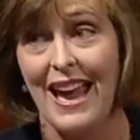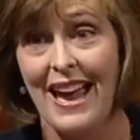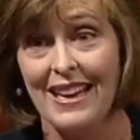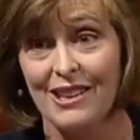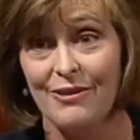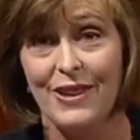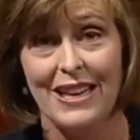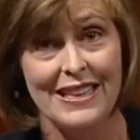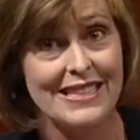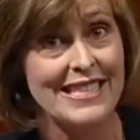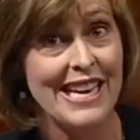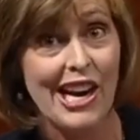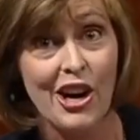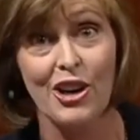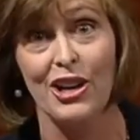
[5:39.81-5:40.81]
head of the
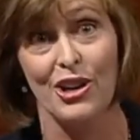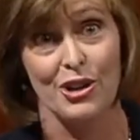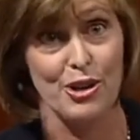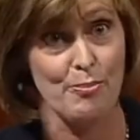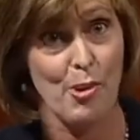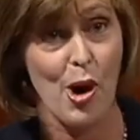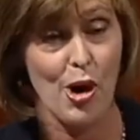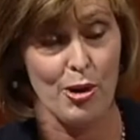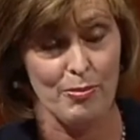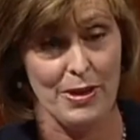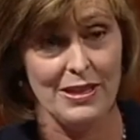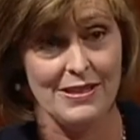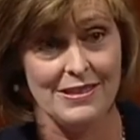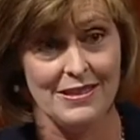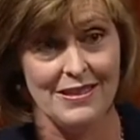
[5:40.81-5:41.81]
Interior
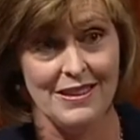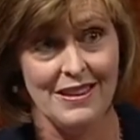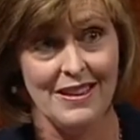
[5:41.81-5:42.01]
Department,